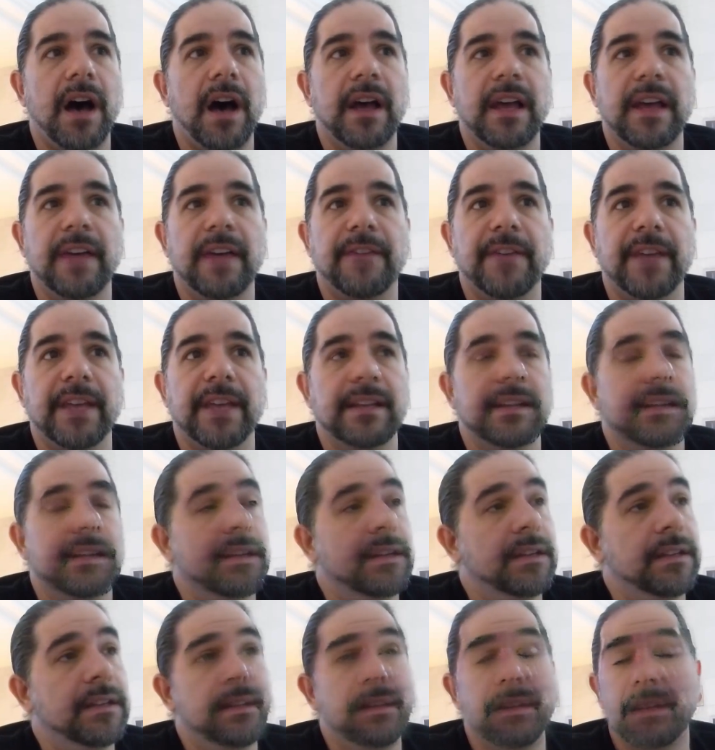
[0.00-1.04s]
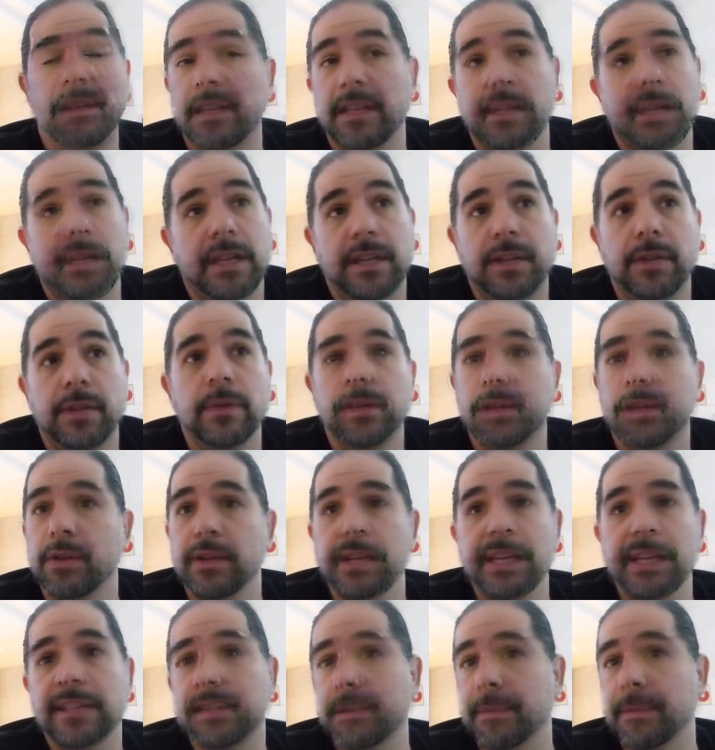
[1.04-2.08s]
if it you
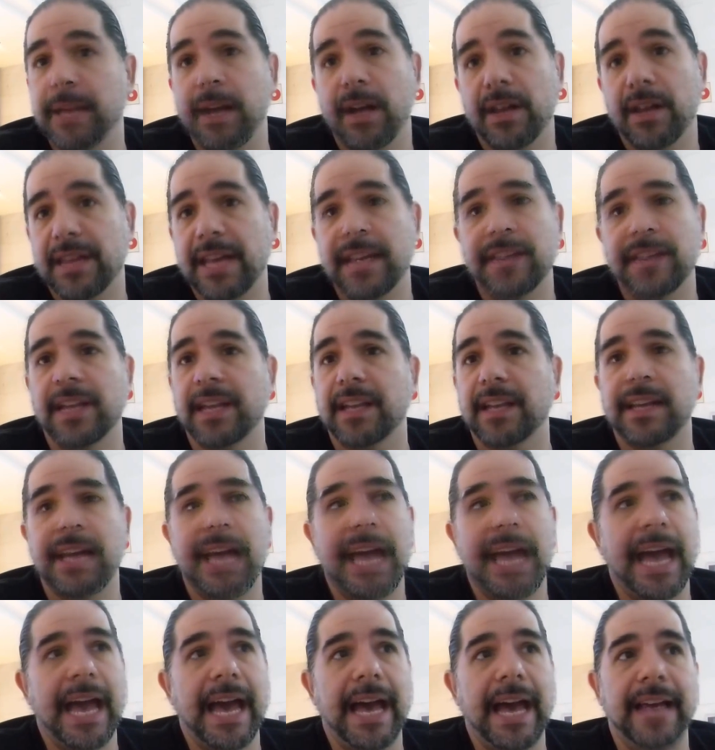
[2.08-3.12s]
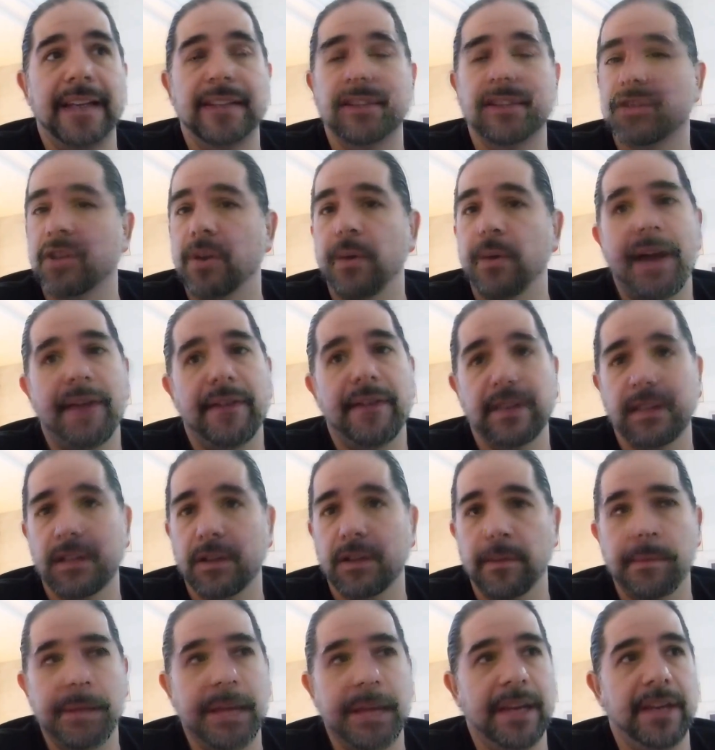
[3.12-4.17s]
need to be authentic, and so every
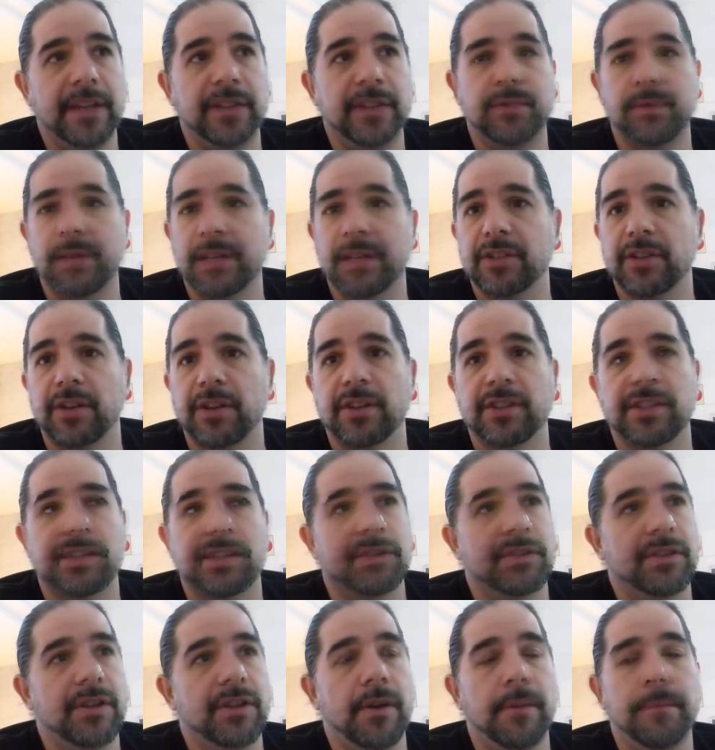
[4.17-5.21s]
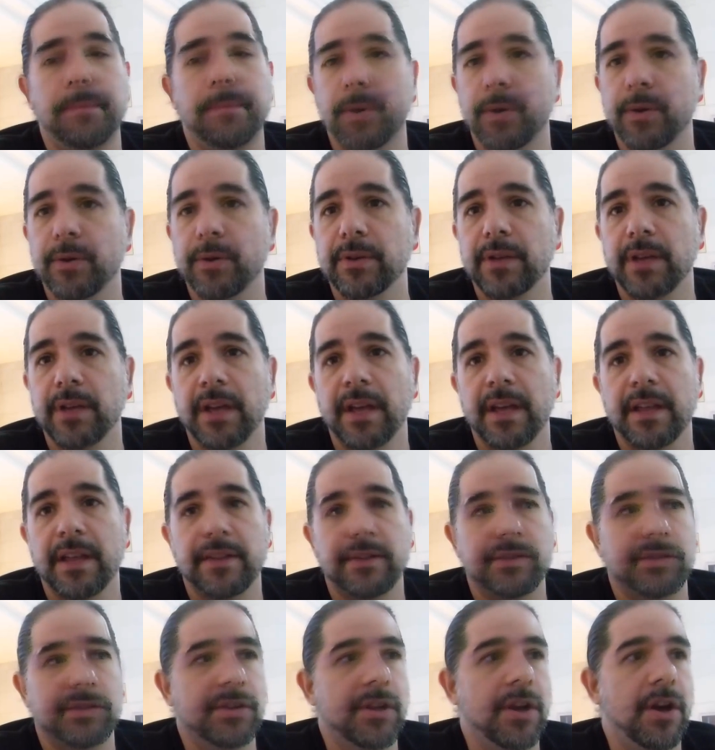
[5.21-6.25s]
little bit is researched. There's no boot,
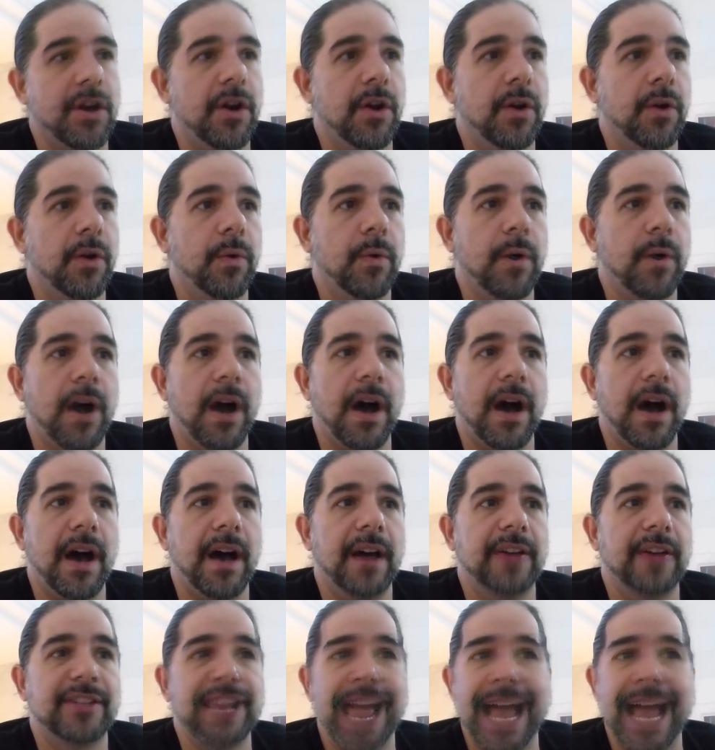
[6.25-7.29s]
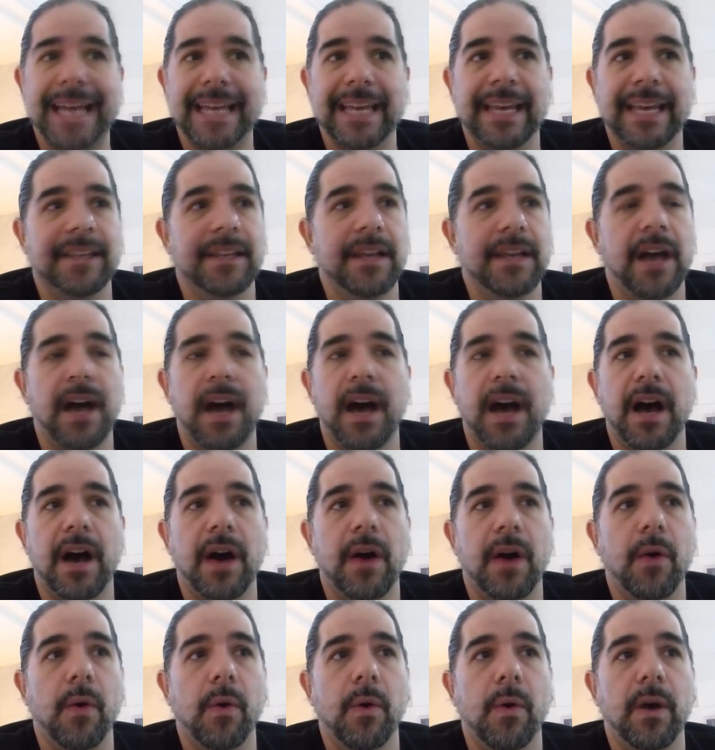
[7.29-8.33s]
there's no jacket,
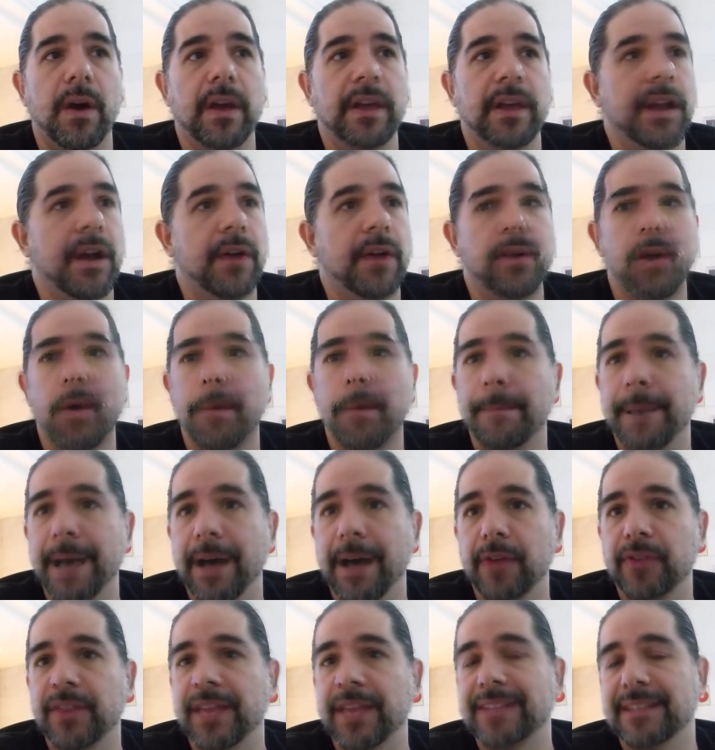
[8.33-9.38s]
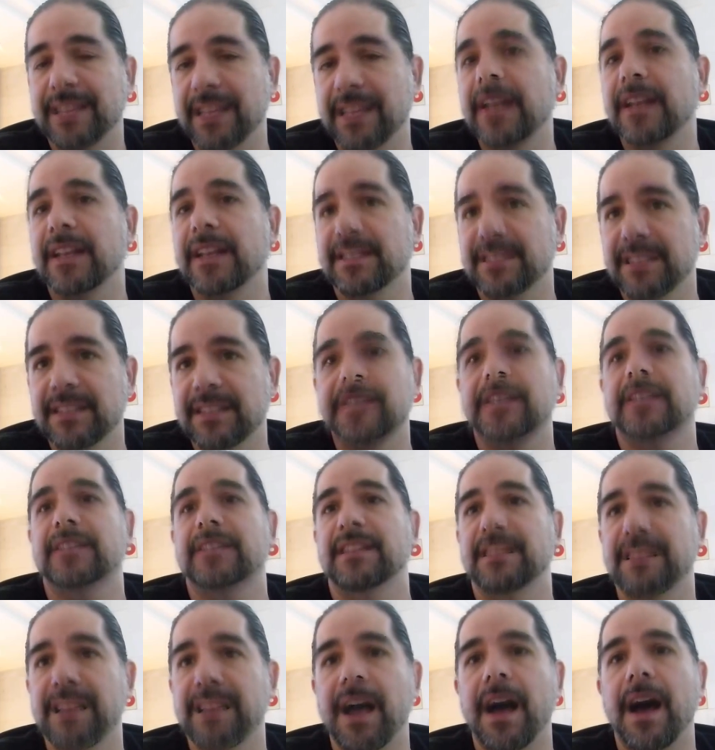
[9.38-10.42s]
or no belt that didn't exist at
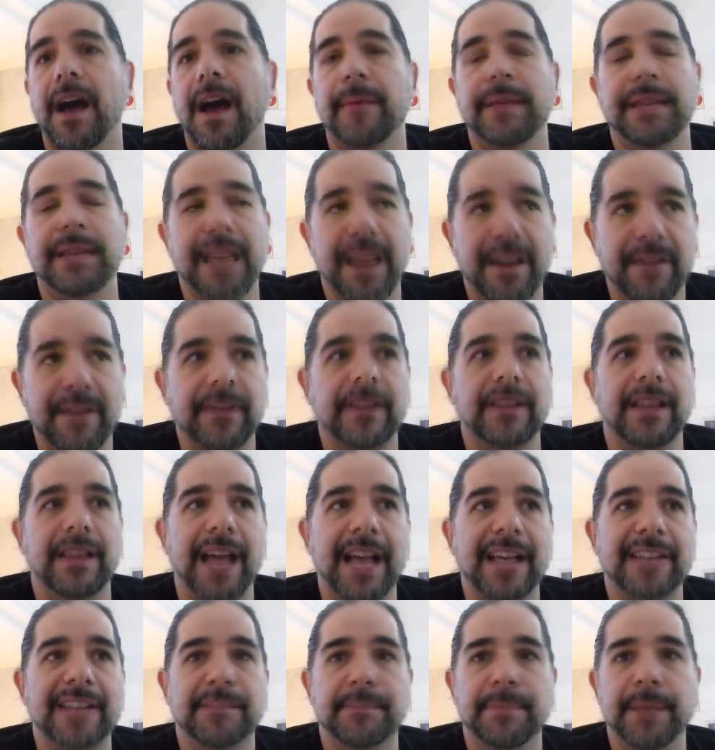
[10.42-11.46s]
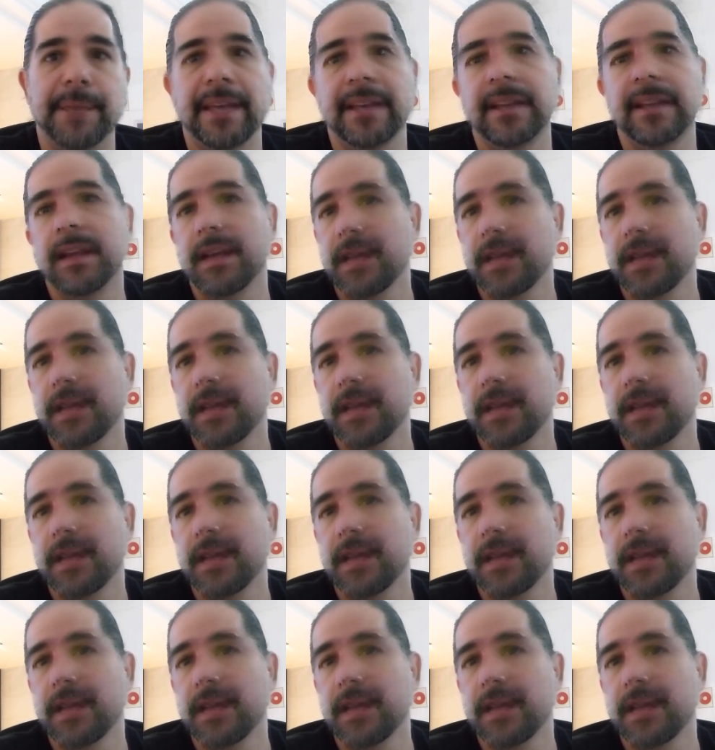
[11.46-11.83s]
the time, and every last bit